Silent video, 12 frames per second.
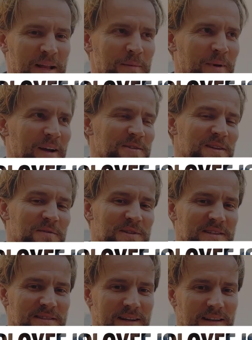
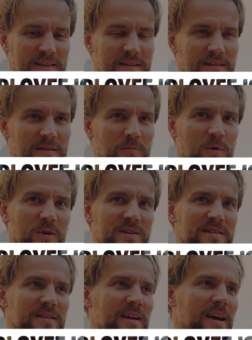microservices that
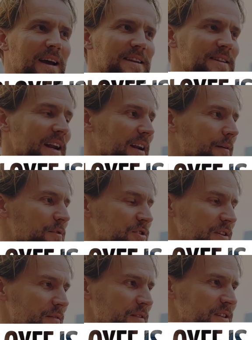works directly
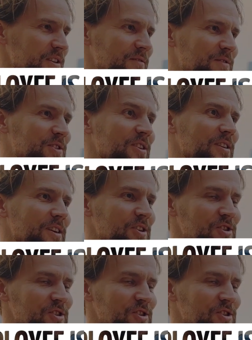with each